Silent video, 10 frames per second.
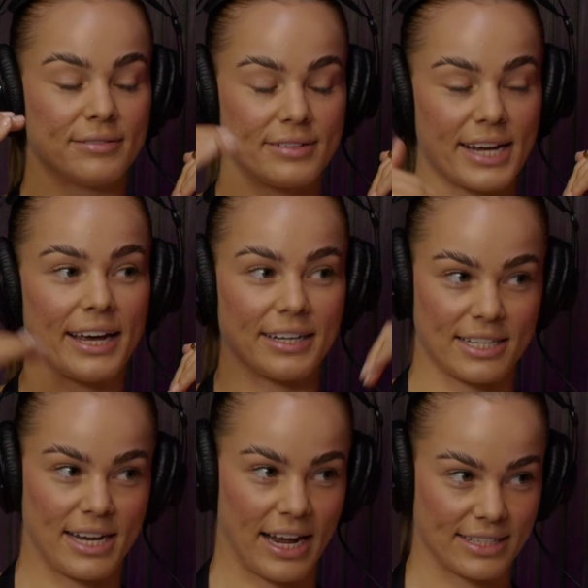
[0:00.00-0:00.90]
take it to
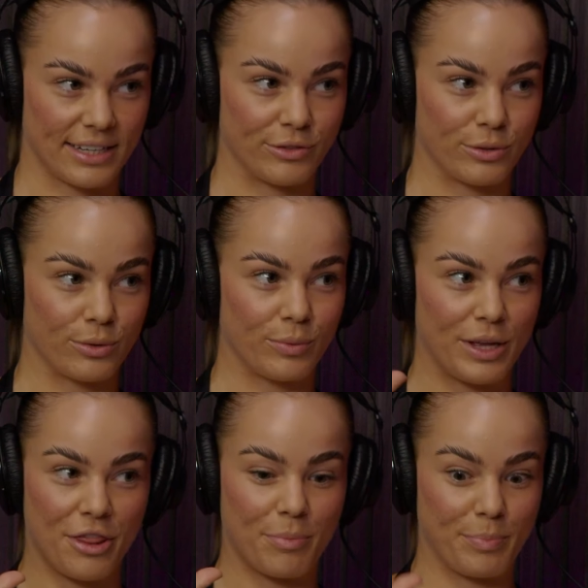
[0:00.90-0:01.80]
the next level yeah.
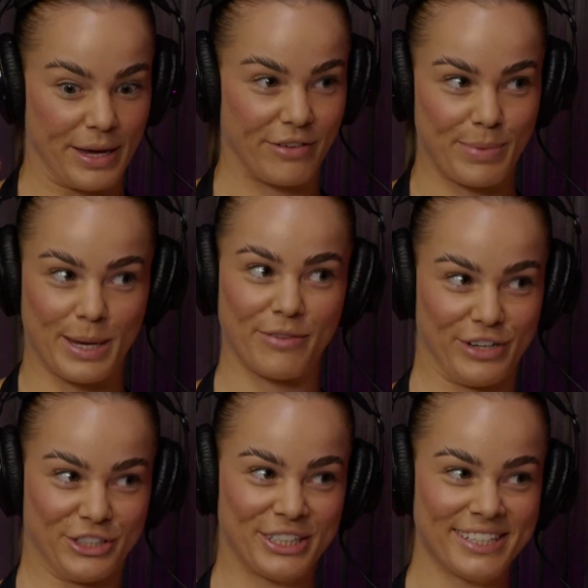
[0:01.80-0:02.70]
with big, big
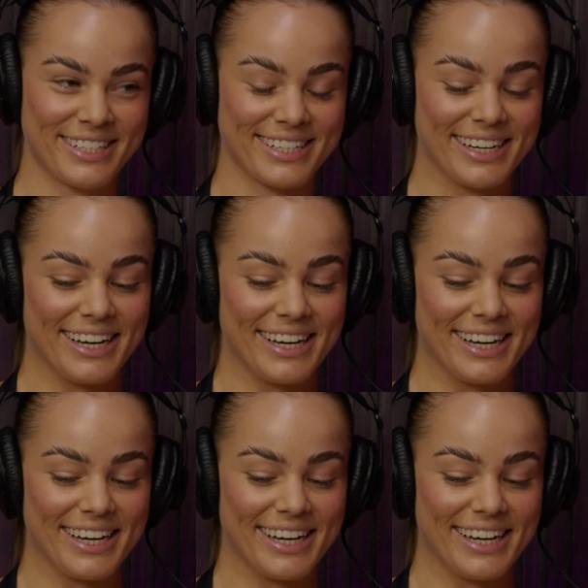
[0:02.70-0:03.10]
visions.